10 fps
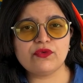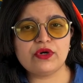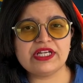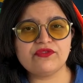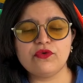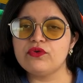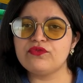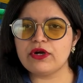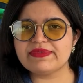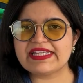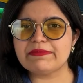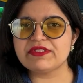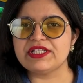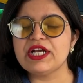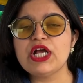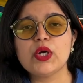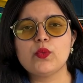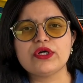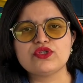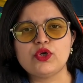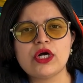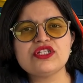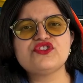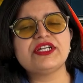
folding phone from Samsung was launched